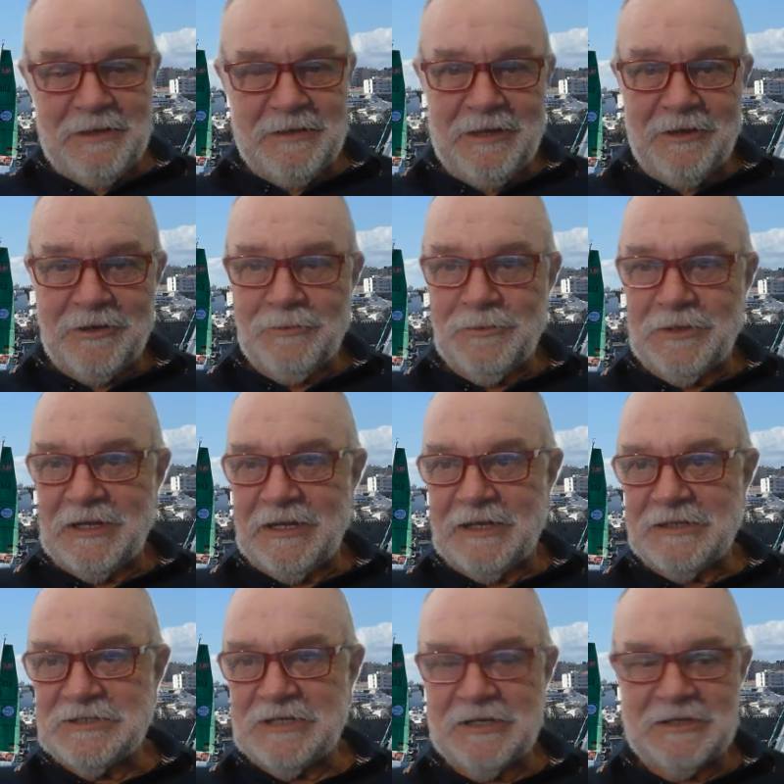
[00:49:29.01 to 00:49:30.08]
Now I've got to work out how
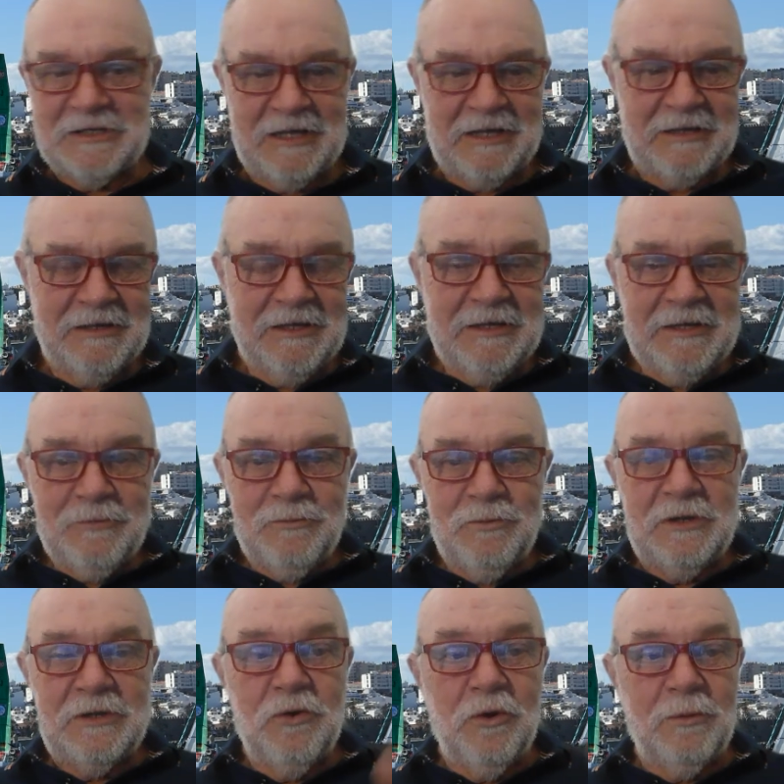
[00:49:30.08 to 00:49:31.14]
to shut it down.
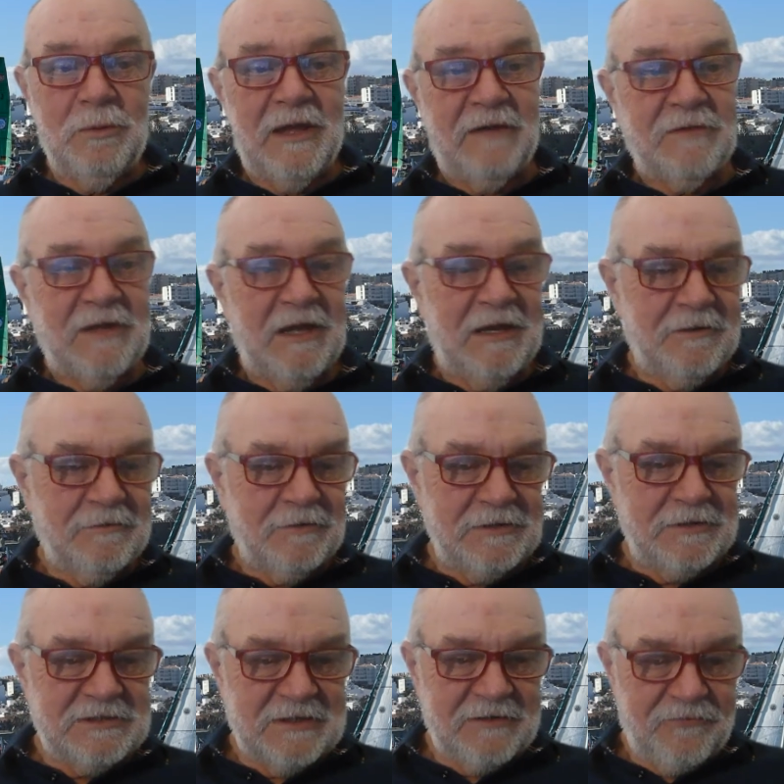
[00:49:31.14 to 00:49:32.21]
We normally have a header on
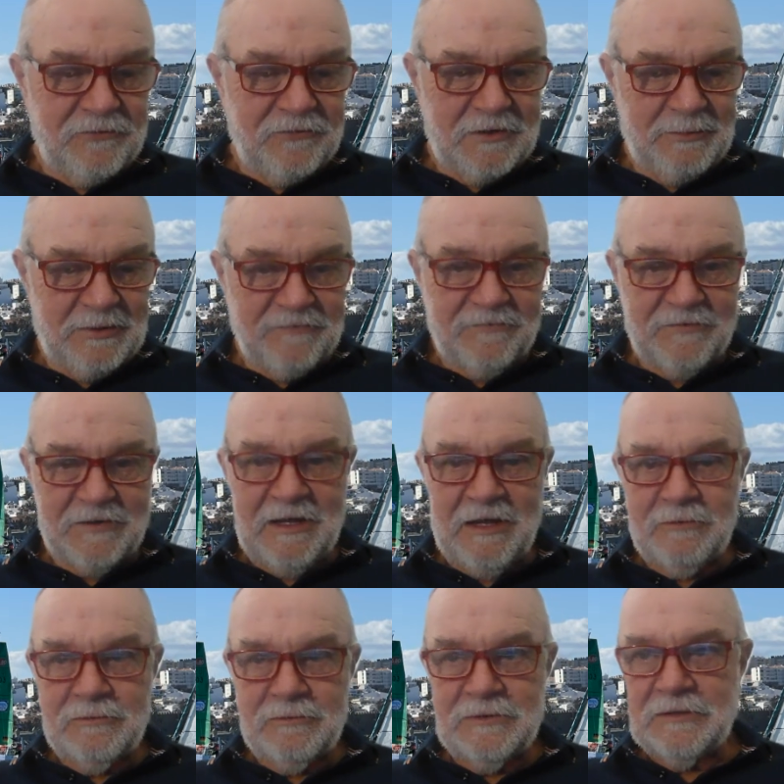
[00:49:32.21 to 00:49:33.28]
this and a footer, but for
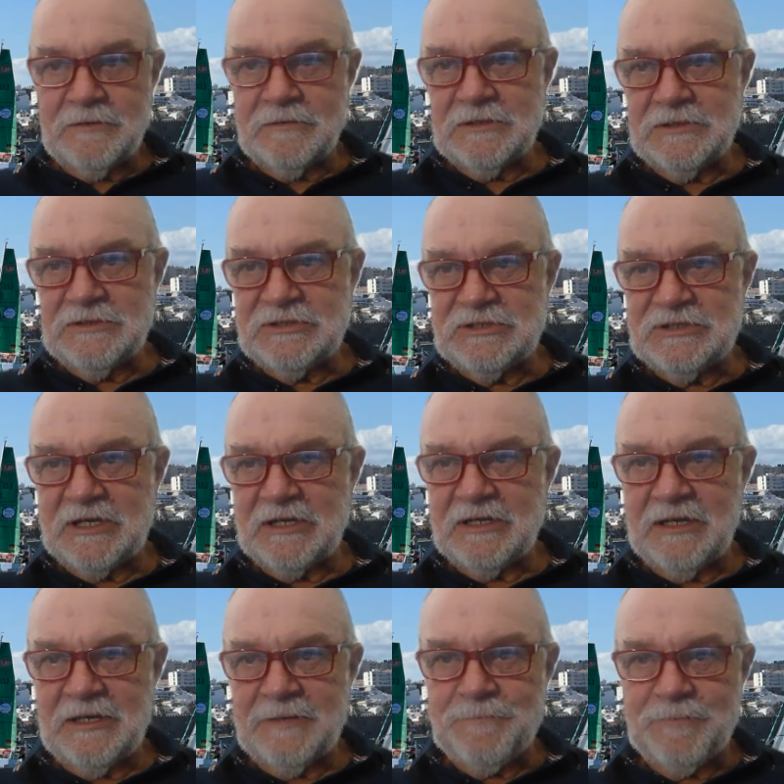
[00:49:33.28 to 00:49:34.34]
now we're just checking
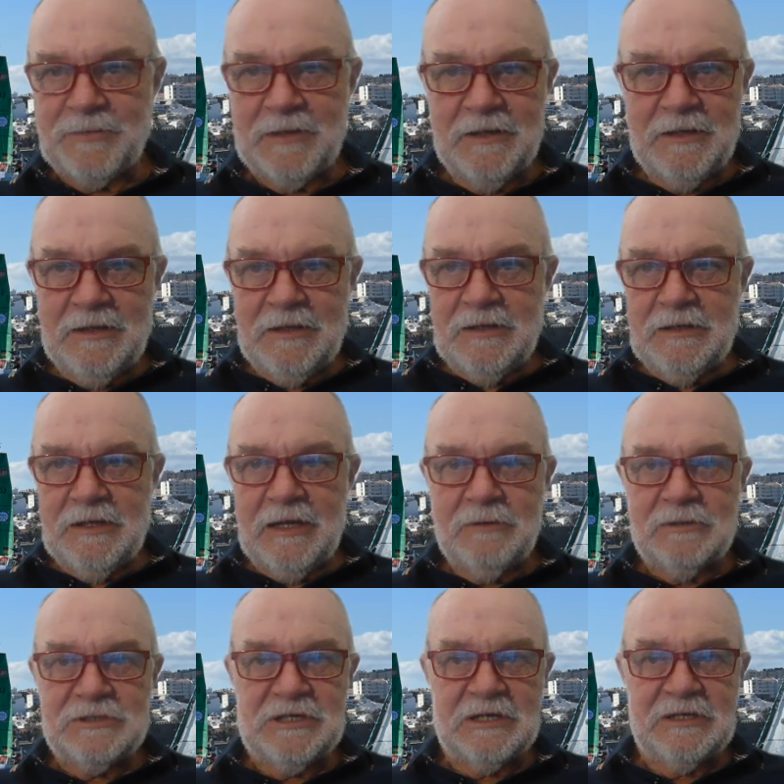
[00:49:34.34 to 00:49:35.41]
it out. How
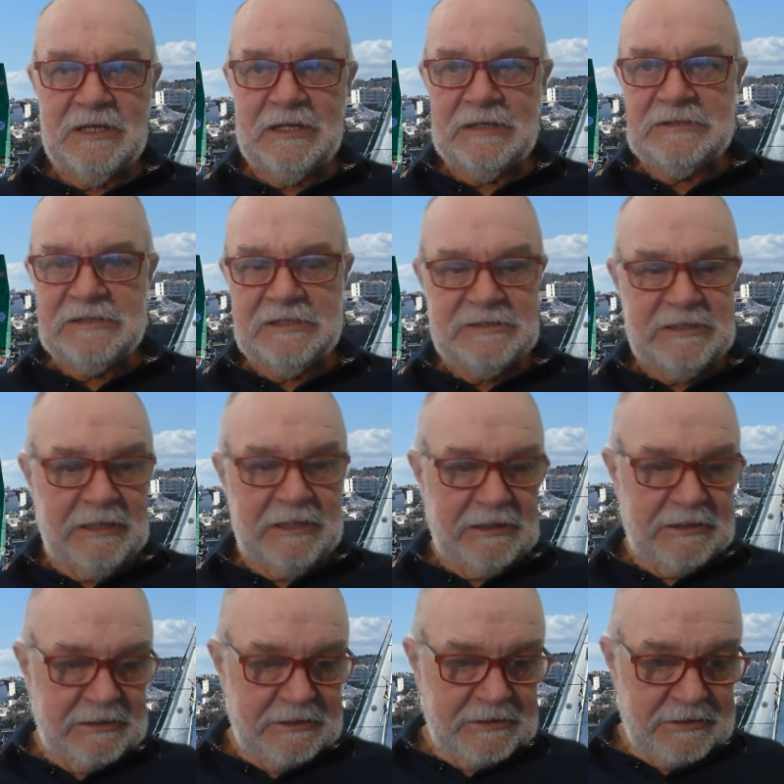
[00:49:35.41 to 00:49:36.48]
do I shut it down, Jane?
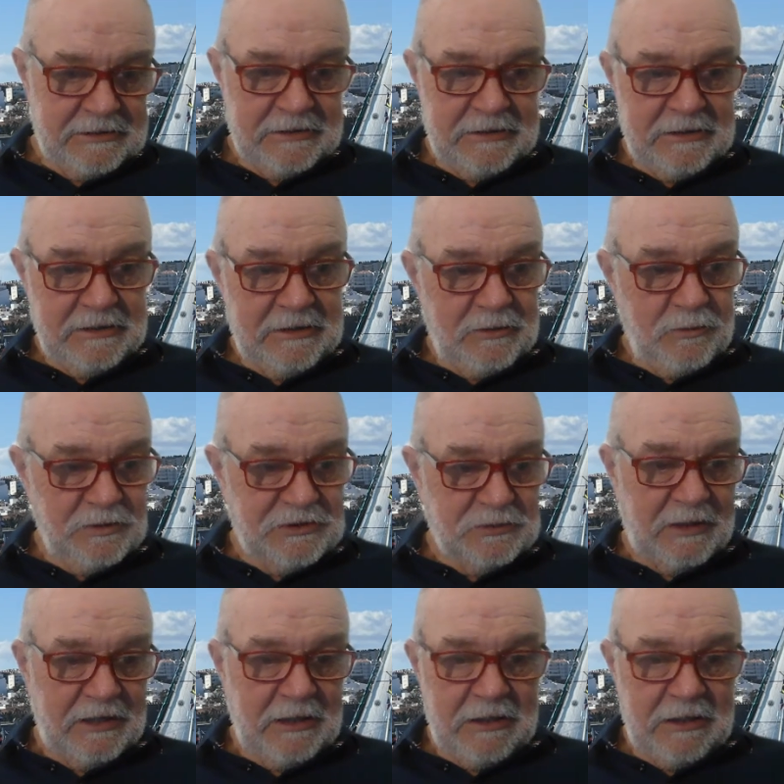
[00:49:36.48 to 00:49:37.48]
Which one?